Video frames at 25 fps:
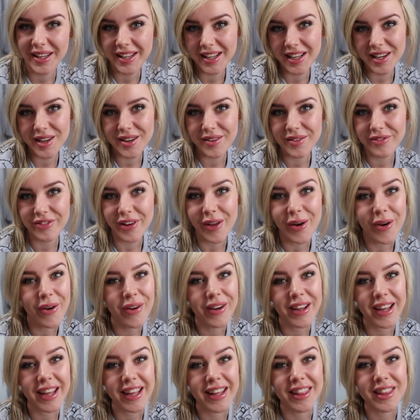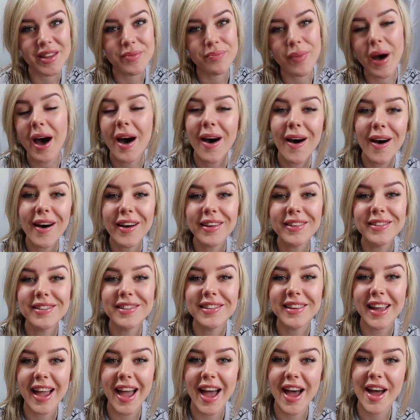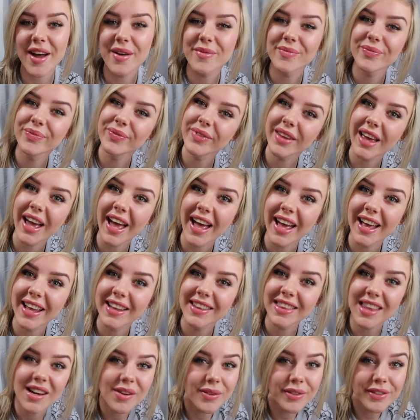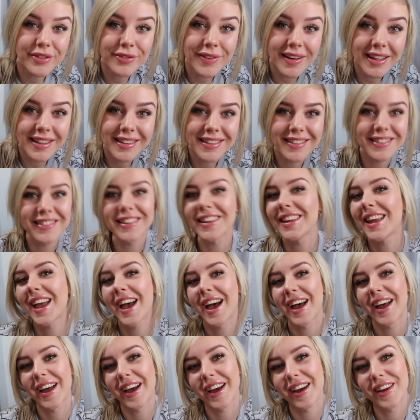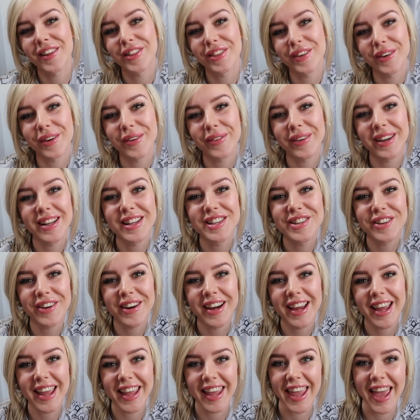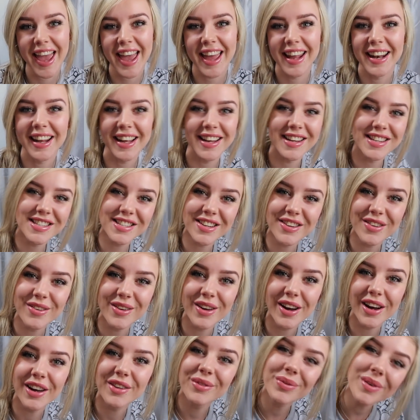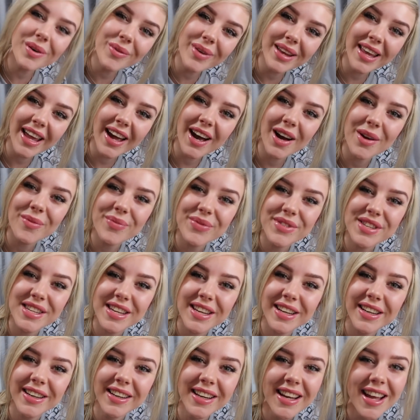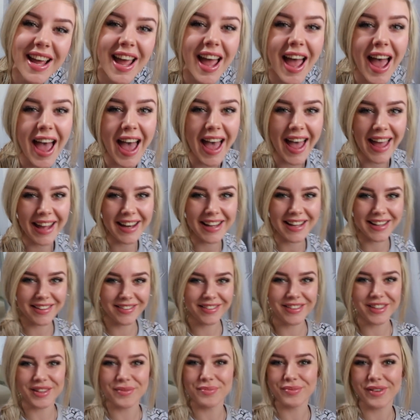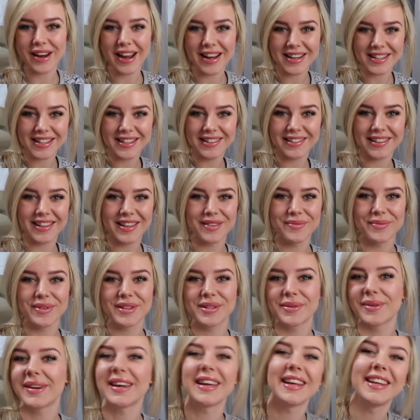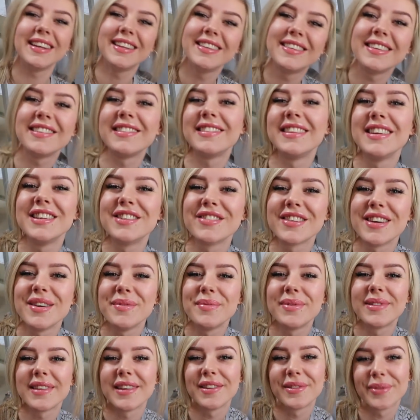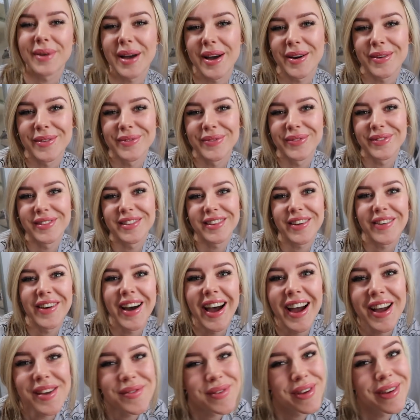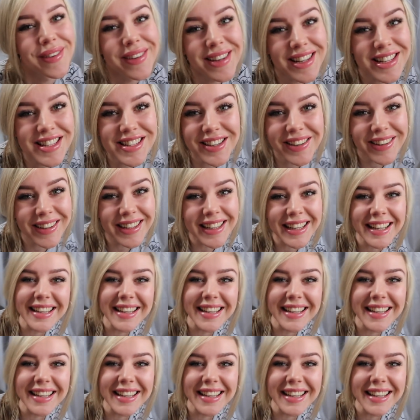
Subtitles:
weekly vlog in the past and that was fun, so yeah, I thought we'd try it again and show you guys what we get up to, and it's good practice in between Disney trips as well, so I hope you enjoy.